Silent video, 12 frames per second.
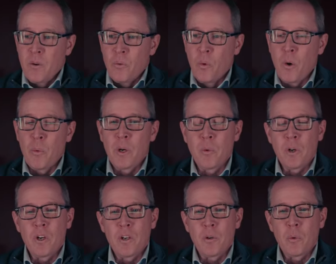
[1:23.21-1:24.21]
What we
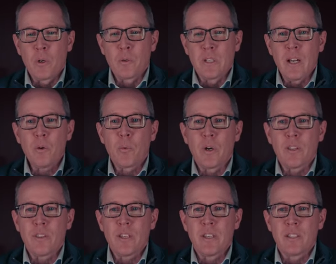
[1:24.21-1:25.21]
were dealt
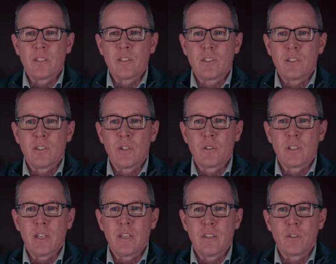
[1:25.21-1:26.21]
with is there's
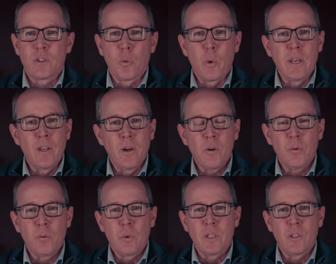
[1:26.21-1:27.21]
a window
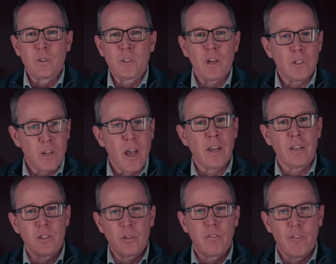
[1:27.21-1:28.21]
when you start
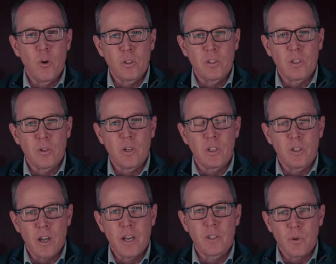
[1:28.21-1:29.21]
talking to folks that are under
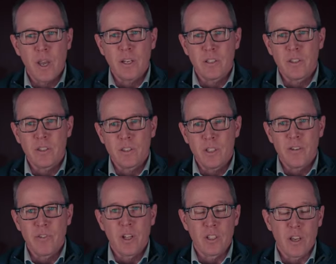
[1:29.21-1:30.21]
contract in the
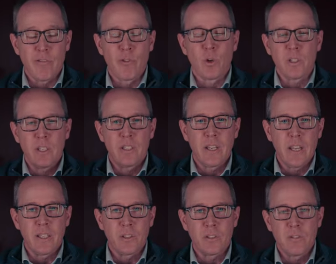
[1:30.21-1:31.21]
CFL, and you have 14
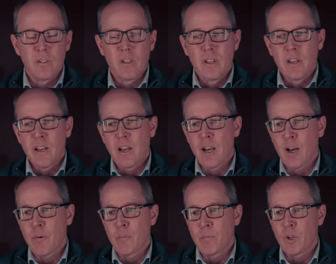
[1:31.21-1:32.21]
days.
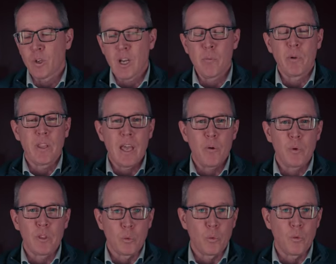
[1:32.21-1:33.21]
You know, couple that
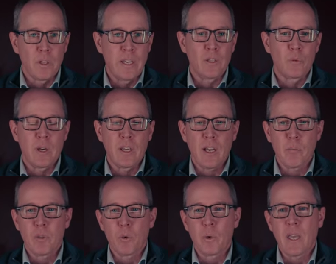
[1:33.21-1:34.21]
with the late Grey
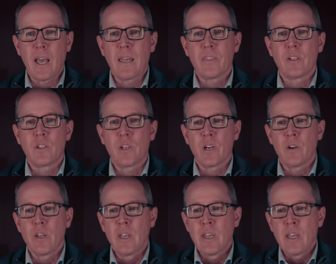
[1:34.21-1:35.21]
Cup that we had this
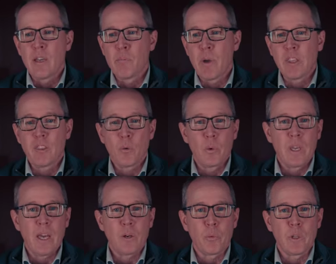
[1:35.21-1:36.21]
year. It meant that we
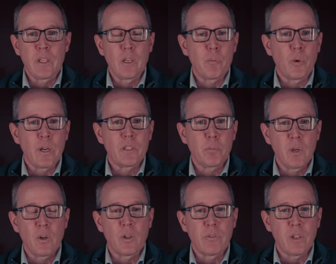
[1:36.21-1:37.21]
had a really compressed
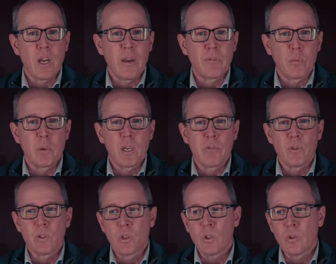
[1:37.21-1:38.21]
period of time to be
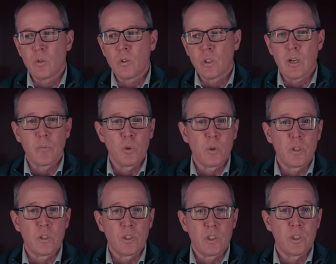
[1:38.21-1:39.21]
able to come to a
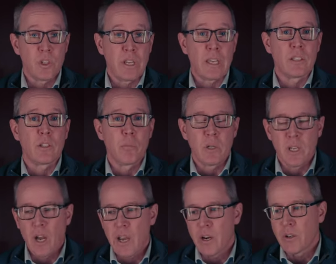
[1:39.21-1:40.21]
good decision and get somebody
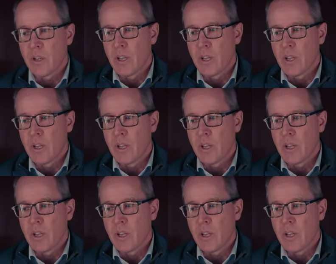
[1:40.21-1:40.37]
hired.